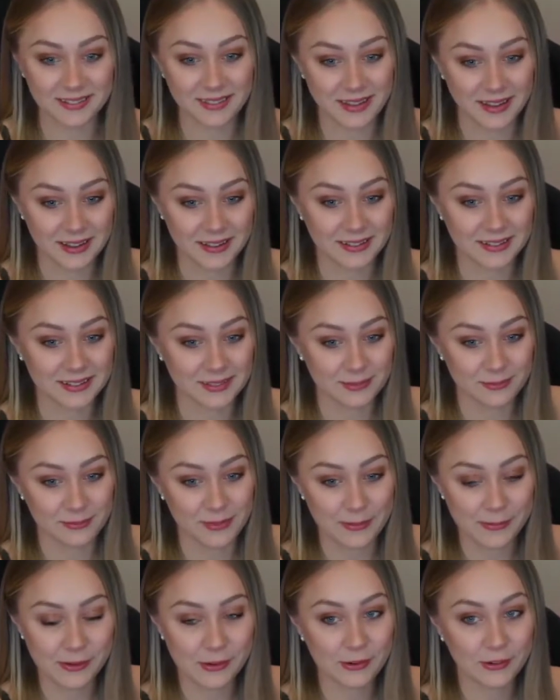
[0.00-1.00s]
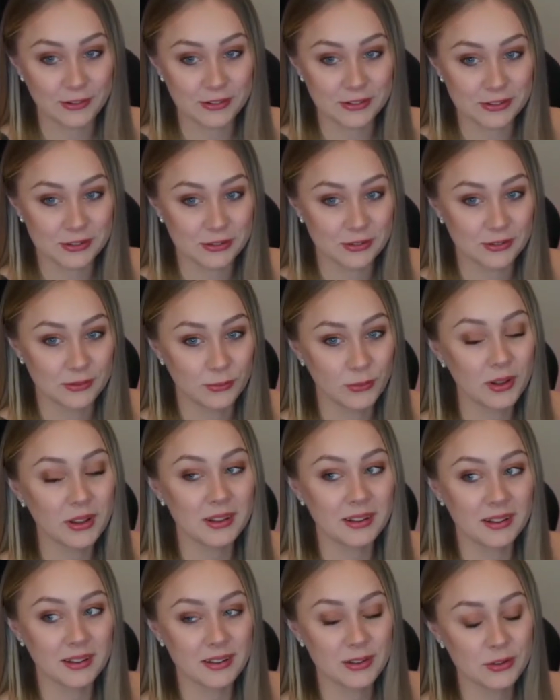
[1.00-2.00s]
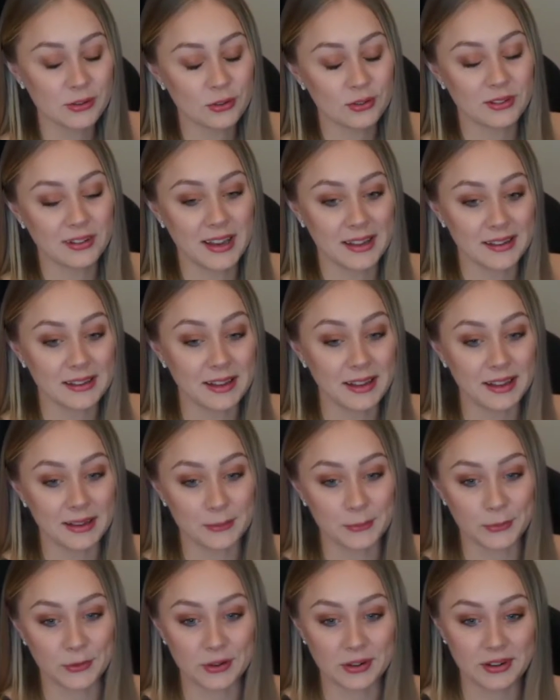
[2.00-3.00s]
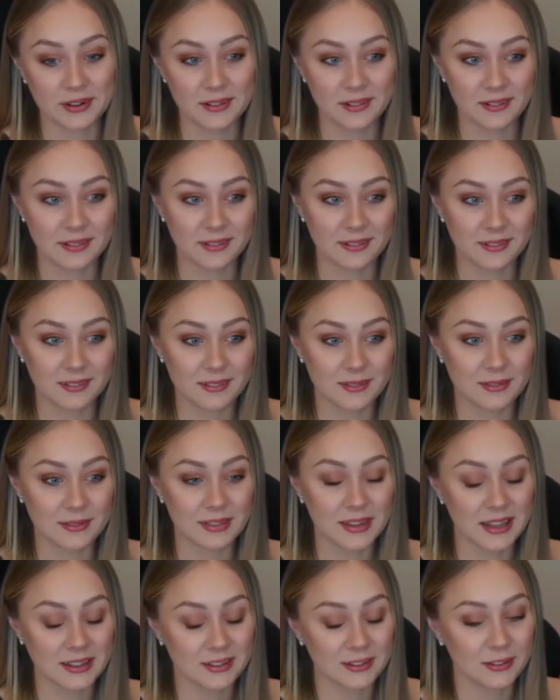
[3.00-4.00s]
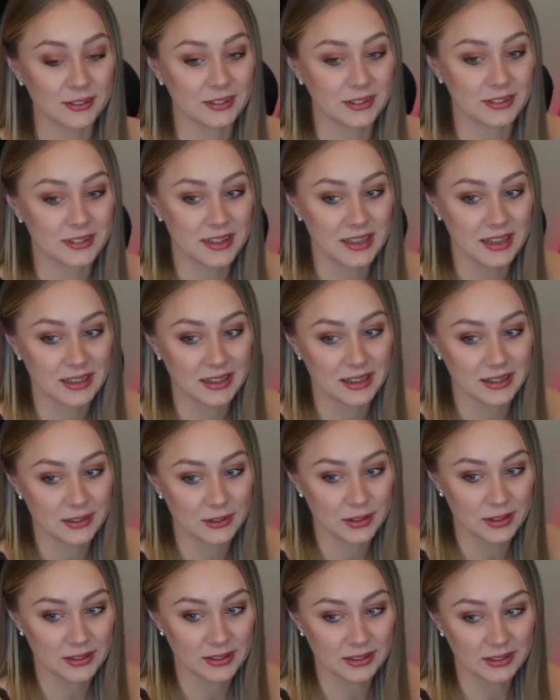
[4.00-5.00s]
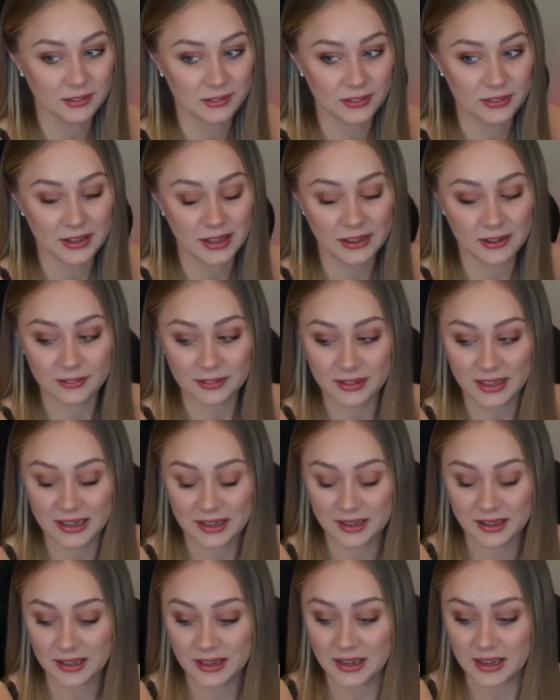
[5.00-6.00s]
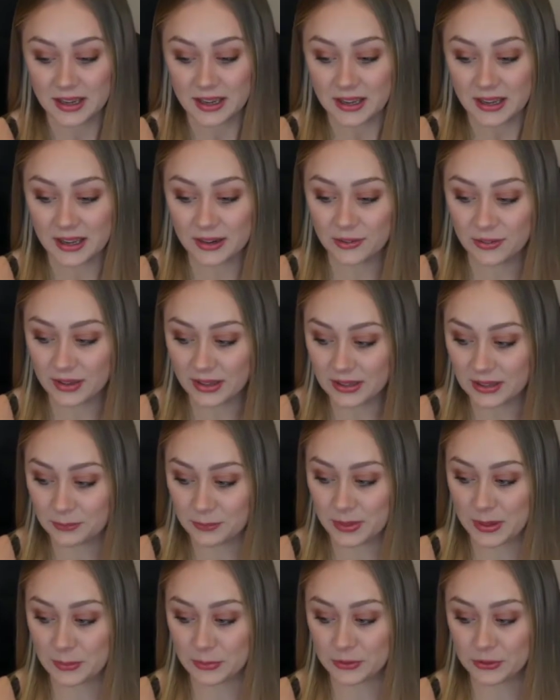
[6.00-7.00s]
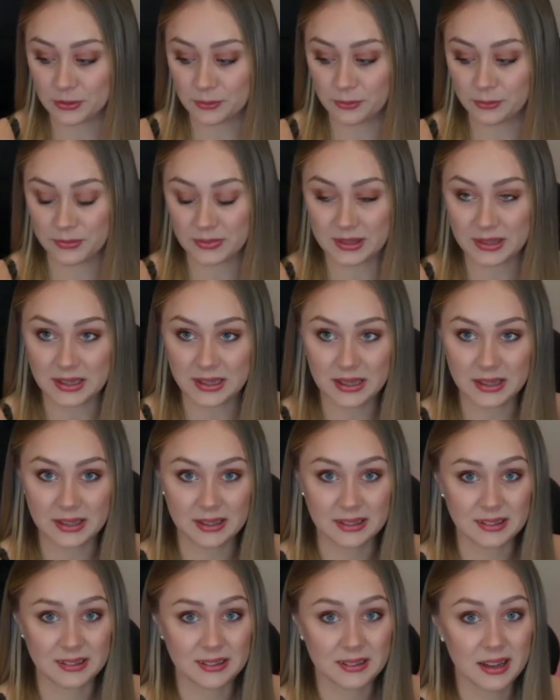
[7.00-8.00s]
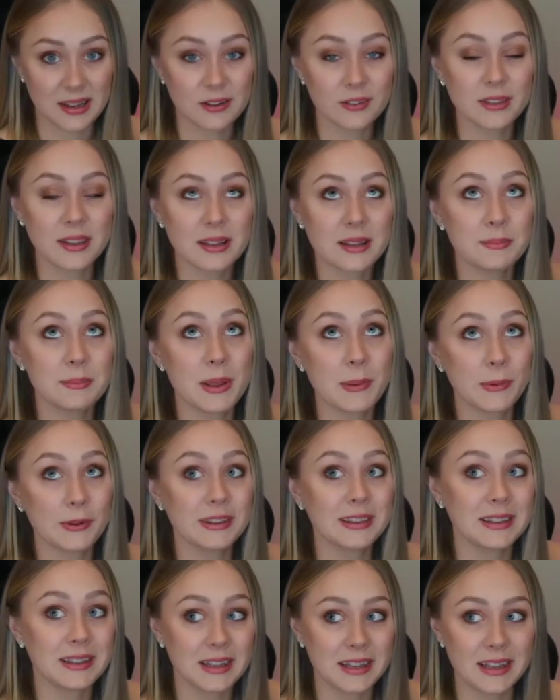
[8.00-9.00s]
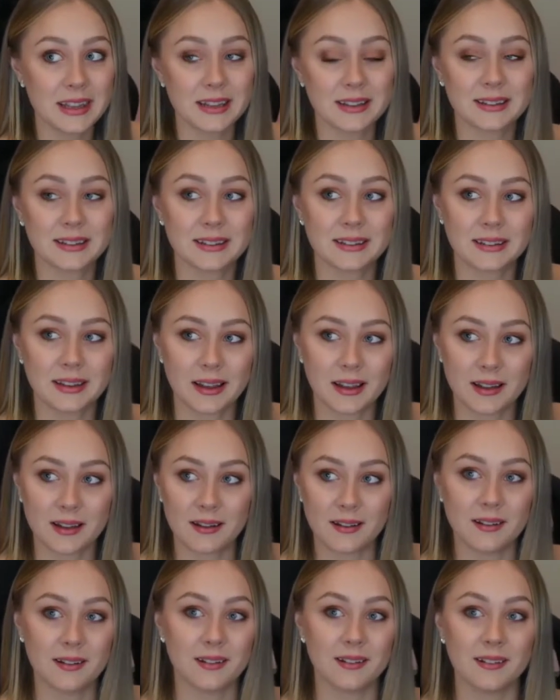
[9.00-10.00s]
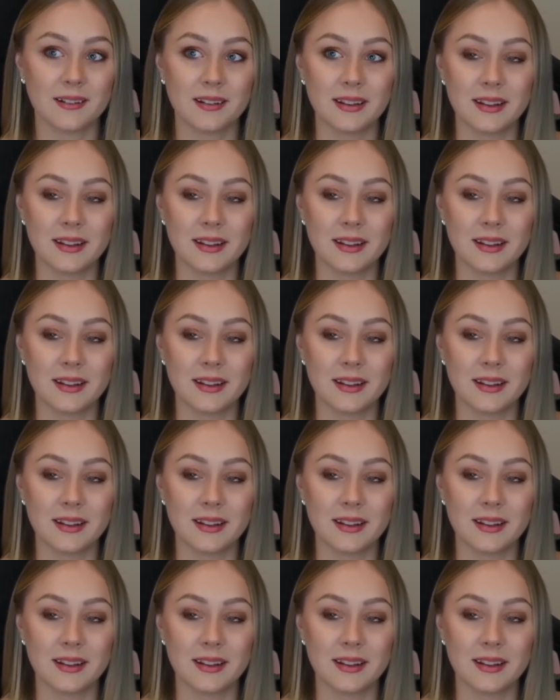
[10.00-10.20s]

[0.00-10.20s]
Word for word: Things. Maybe you all should. Well, you should get laid more. That's just the thing. I don't. I don't like. I don't think that people should need. I don't think people needs. Uh,